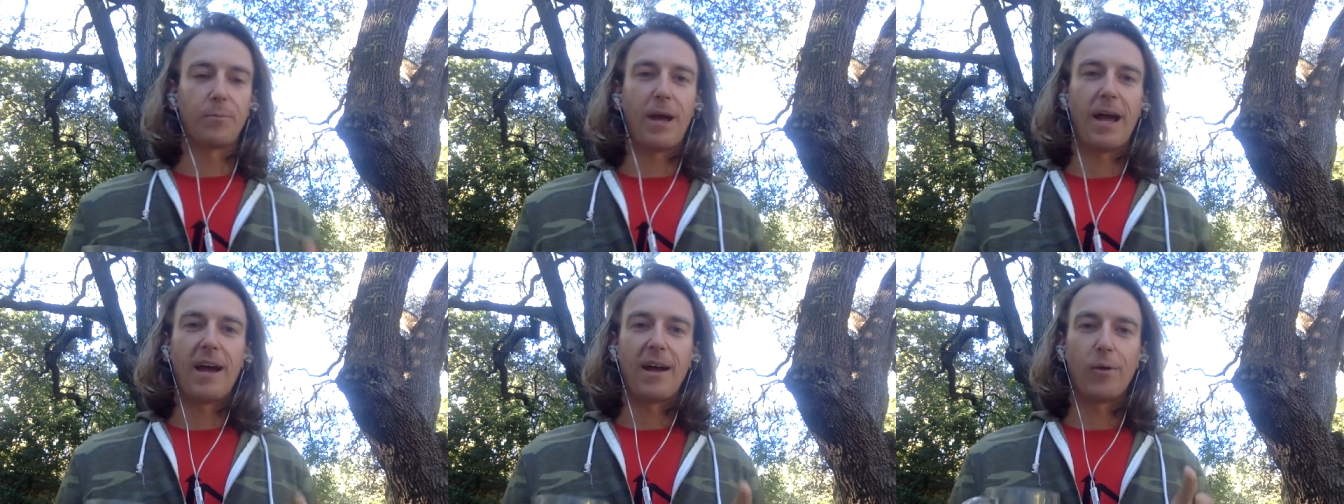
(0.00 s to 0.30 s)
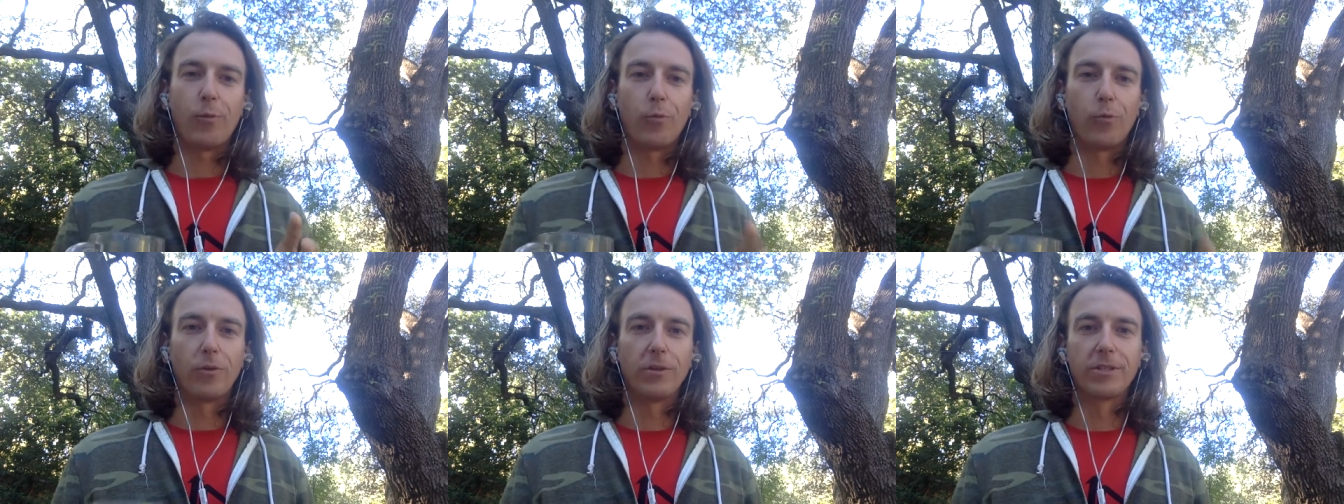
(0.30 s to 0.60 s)

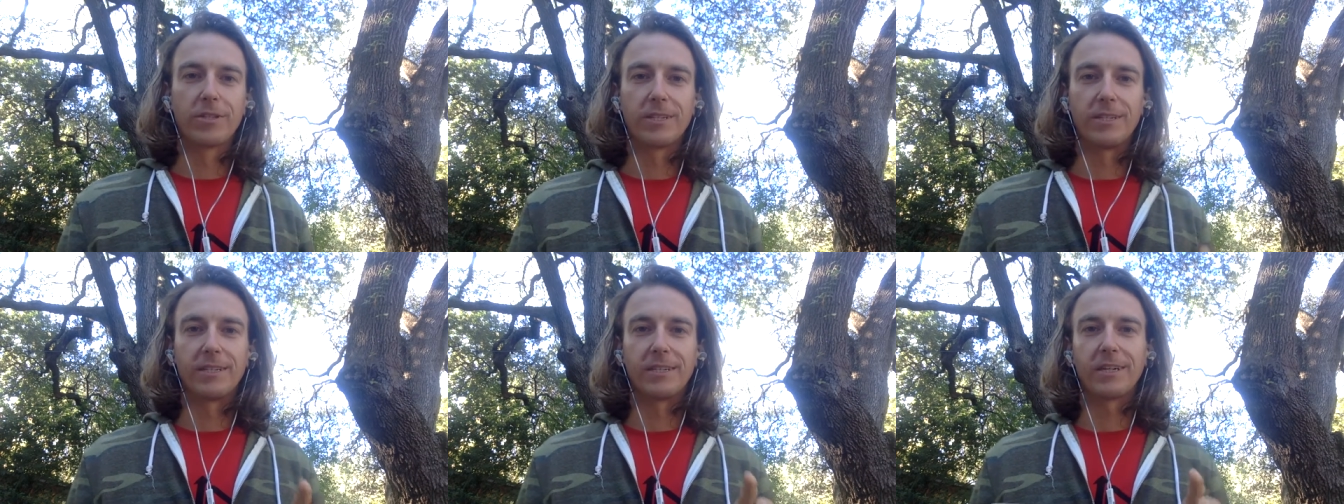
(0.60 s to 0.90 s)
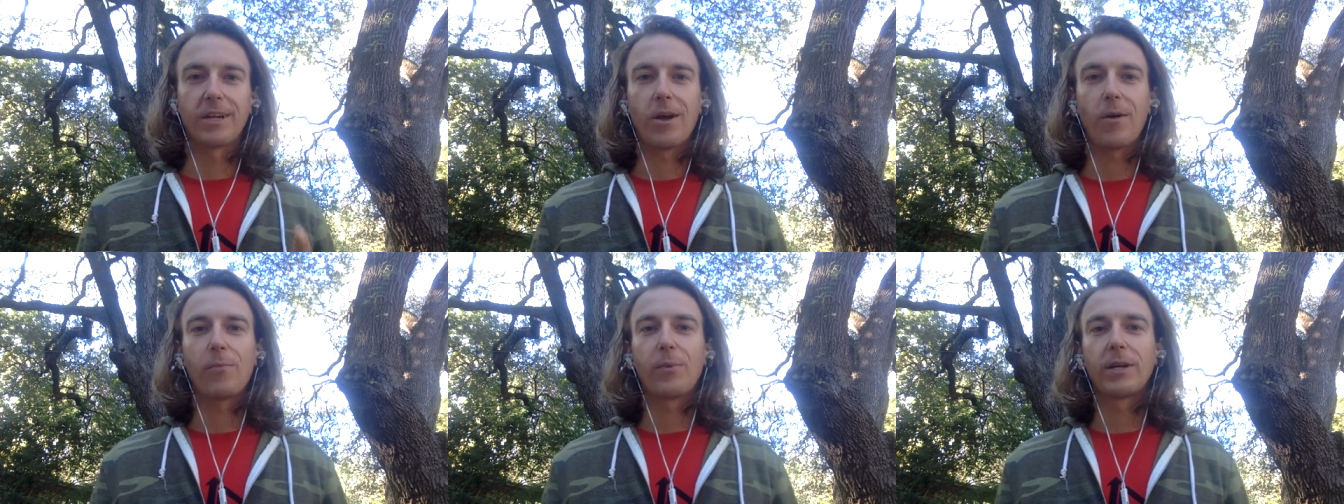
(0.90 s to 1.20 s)
Matt
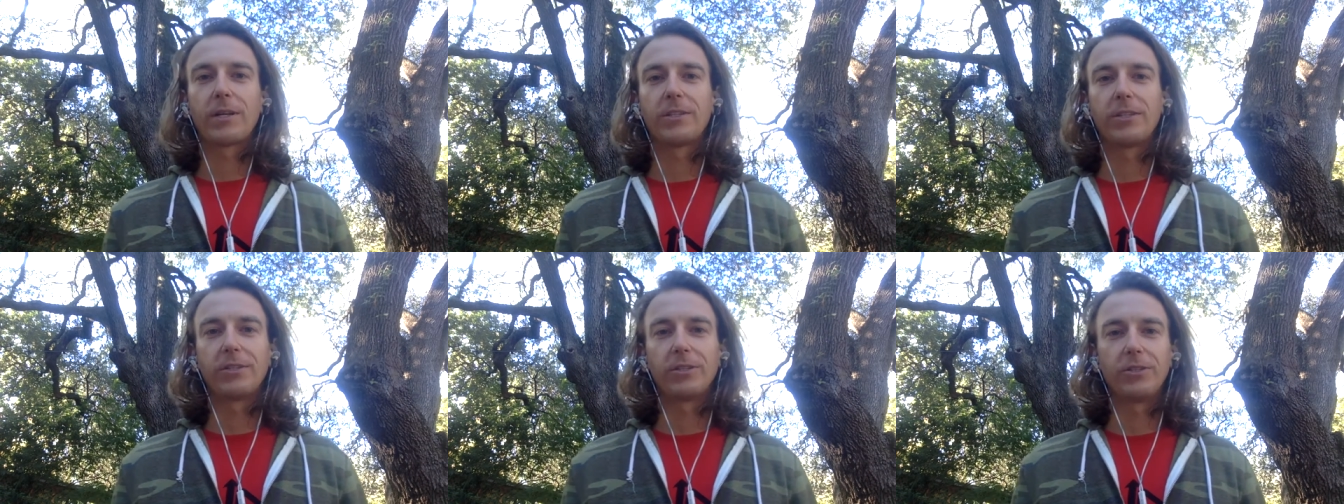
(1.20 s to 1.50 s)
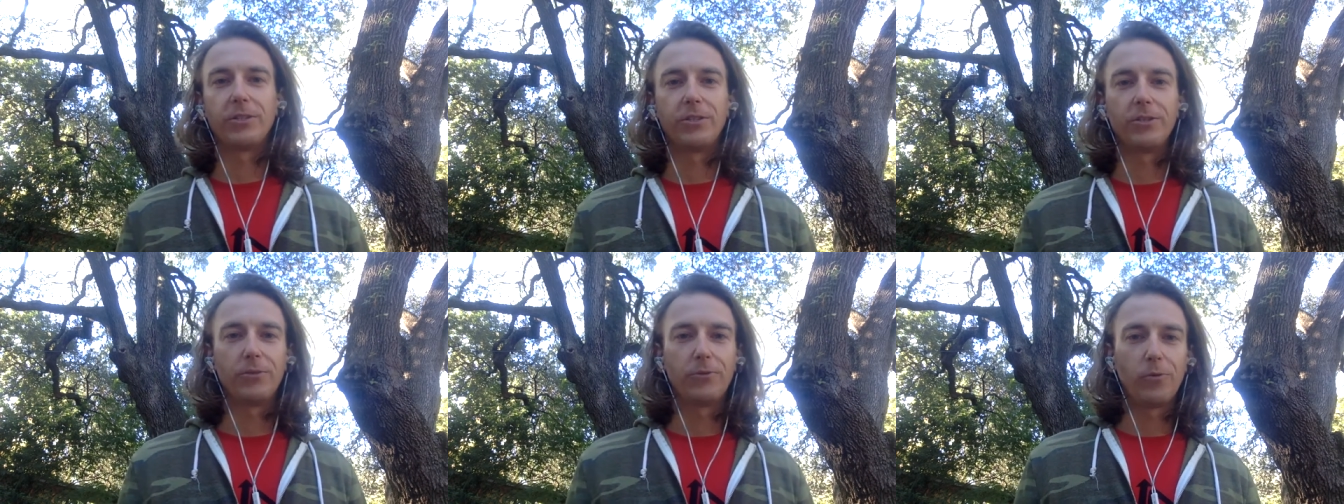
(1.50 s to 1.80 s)
Wilson coming to
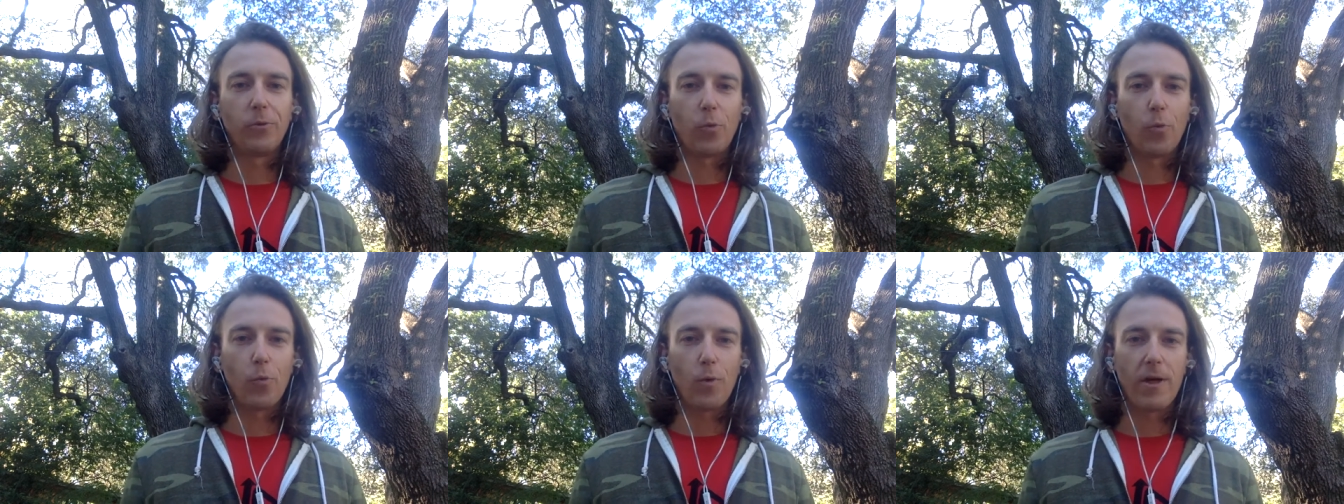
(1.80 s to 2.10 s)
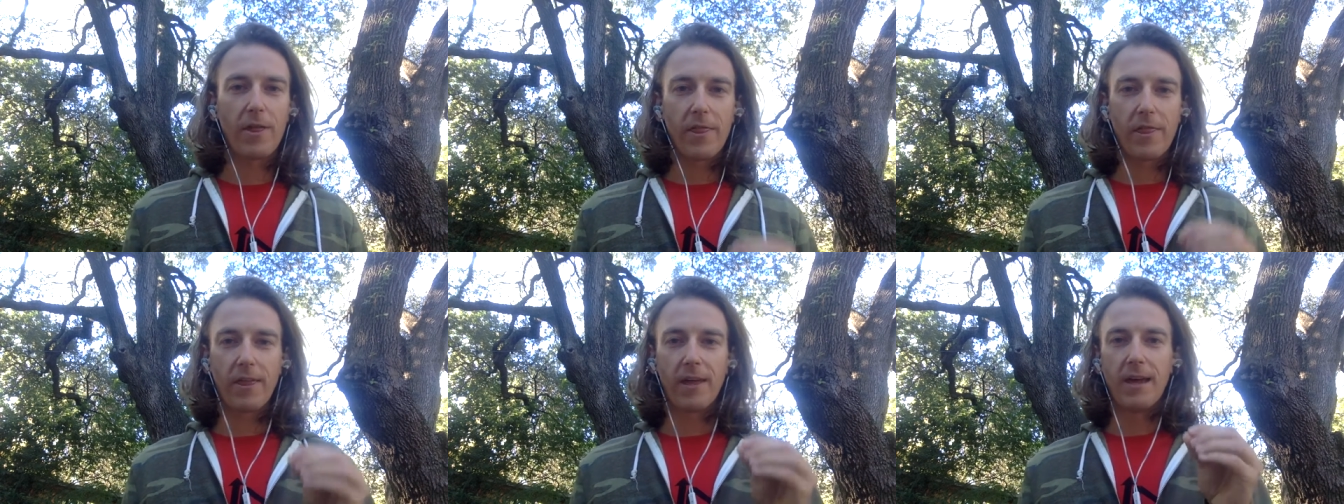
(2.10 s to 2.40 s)
you
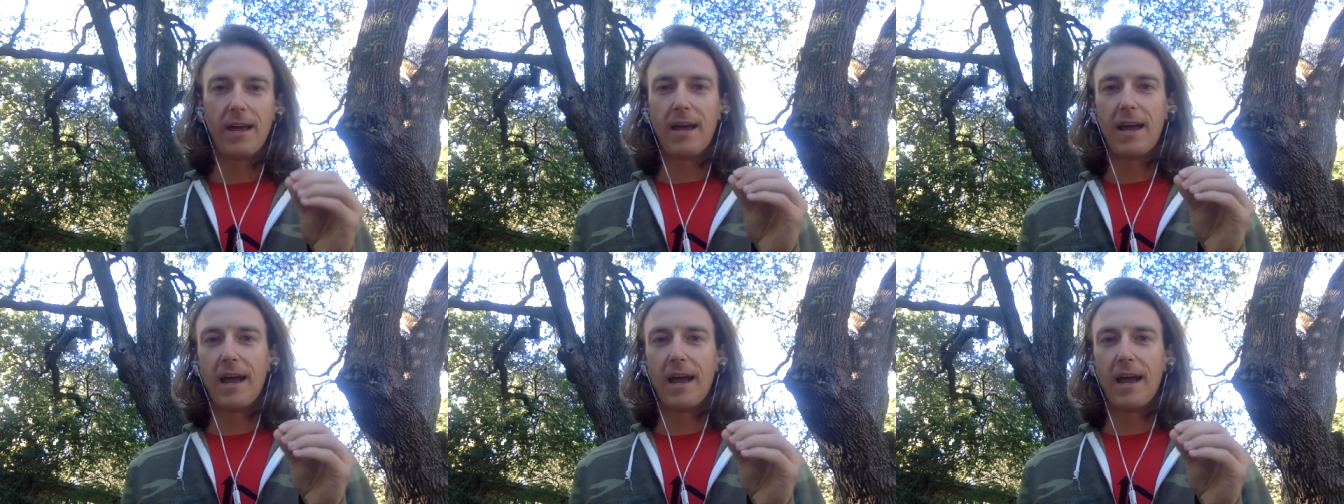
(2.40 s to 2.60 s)
with